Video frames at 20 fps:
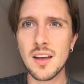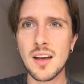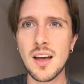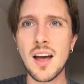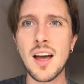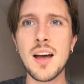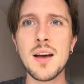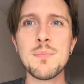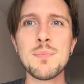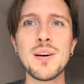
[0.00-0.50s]

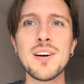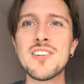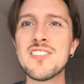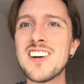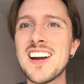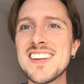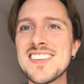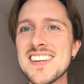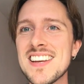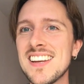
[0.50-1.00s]
But
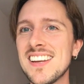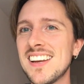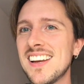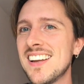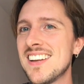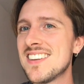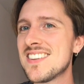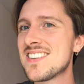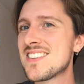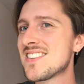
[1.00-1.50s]
already
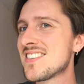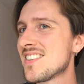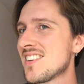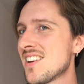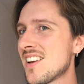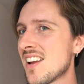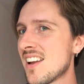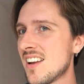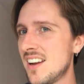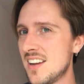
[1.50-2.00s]
it's
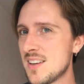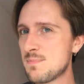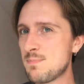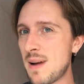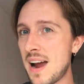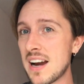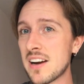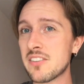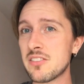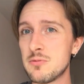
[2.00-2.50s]

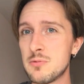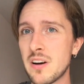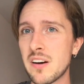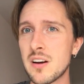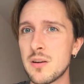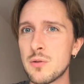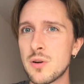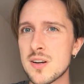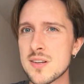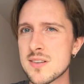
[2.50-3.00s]
back from where
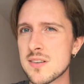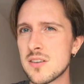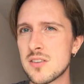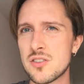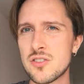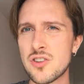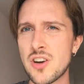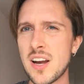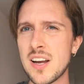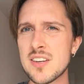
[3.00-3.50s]
it was
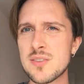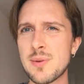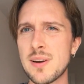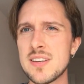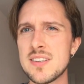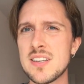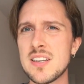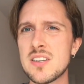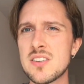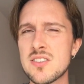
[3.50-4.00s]
at tray
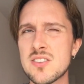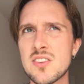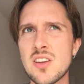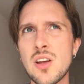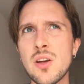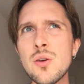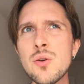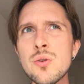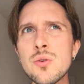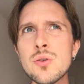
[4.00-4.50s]

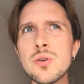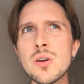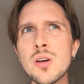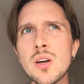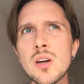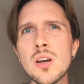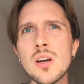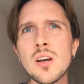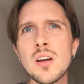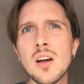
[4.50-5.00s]
22.
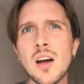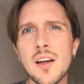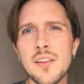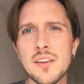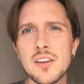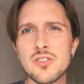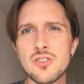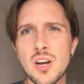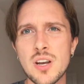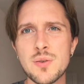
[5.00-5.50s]
I
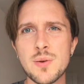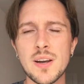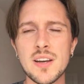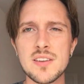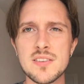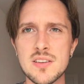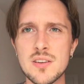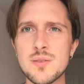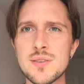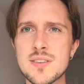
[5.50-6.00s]
think tray
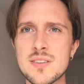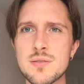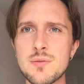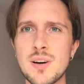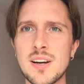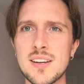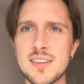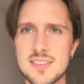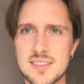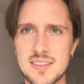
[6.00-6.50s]
22 was the
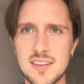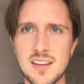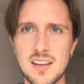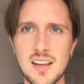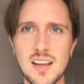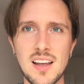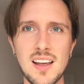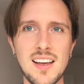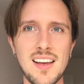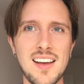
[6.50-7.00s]
worst.
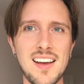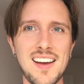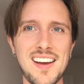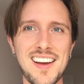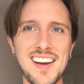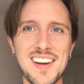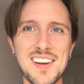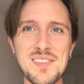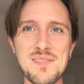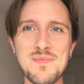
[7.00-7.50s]

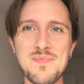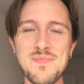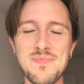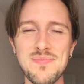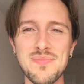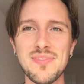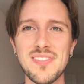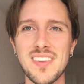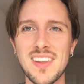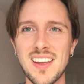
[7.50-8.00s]
And
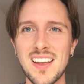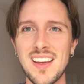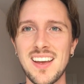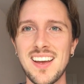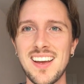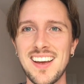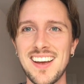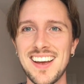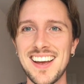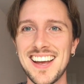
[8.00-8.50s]

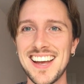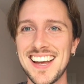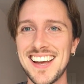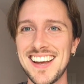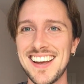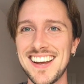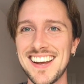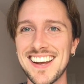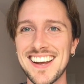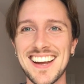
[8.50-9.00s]

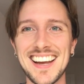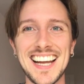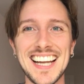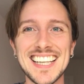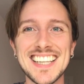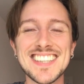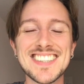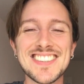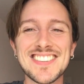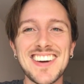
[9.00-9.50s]

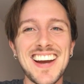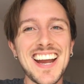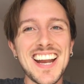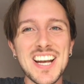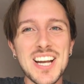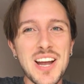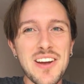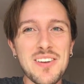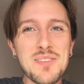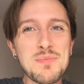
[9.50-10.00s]
it's great.
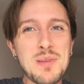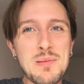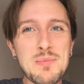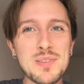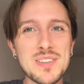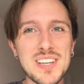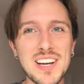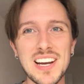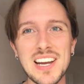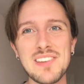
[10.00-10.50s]
I mean,
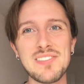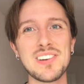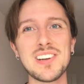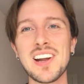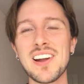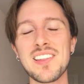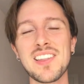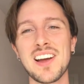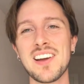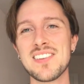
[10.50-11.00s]
people don't even
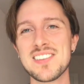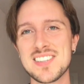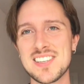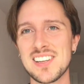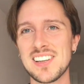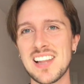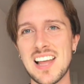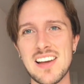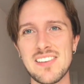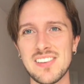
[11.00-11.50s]
know that I'm
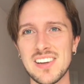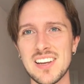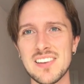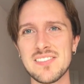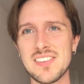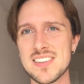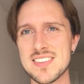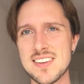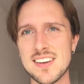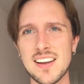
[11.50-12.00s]
still having
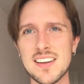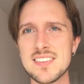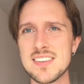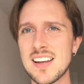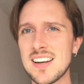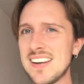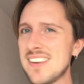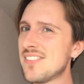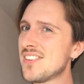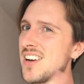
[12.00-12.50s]
Invisalign
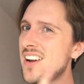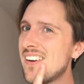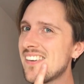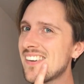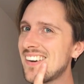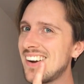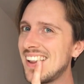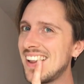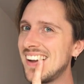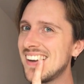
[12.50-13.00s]
done, even though I've
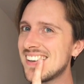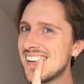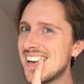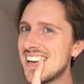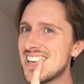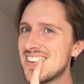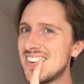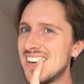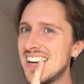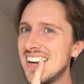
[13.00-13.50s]
got that
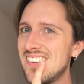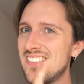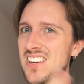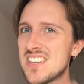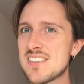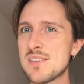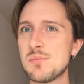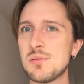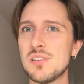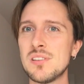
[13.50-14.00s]
attachment
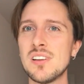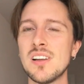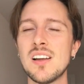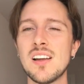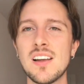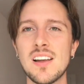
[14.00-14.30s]
visible.